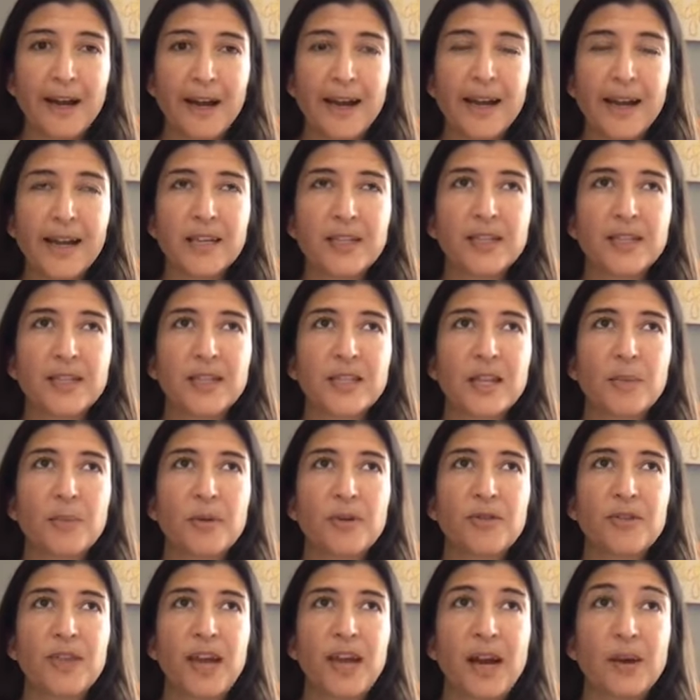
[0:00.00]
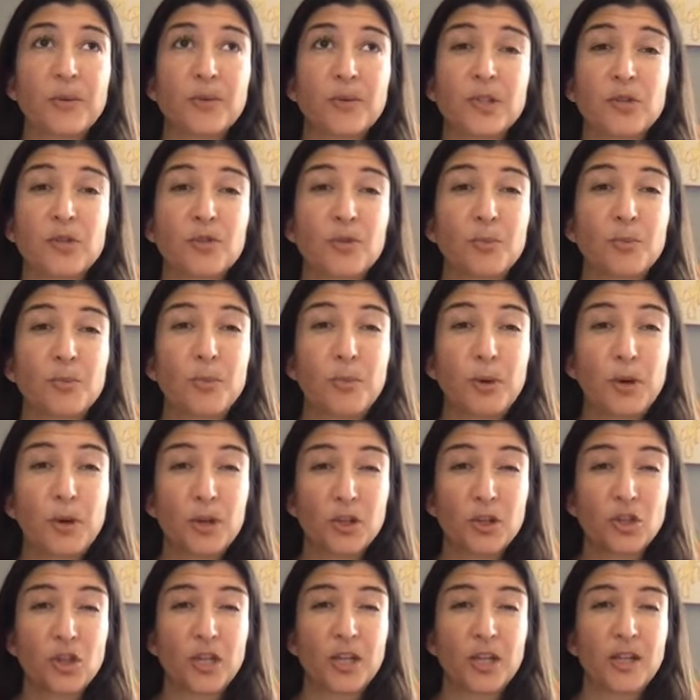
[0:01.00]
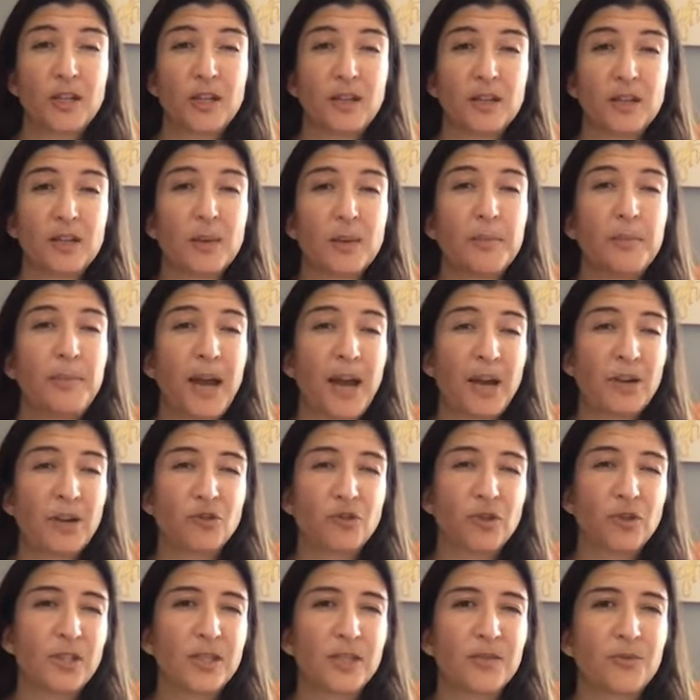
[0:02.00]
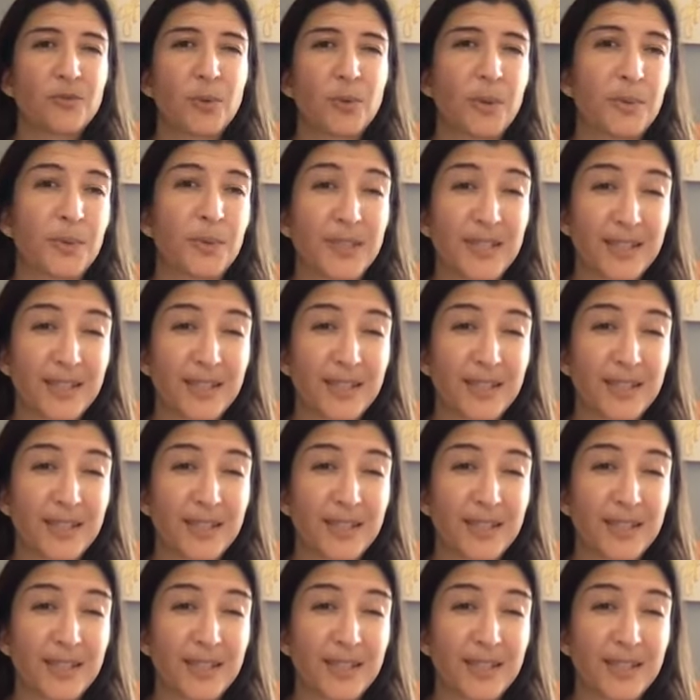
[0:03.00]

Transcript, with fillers: And some of that was through pushing the boundaries of what was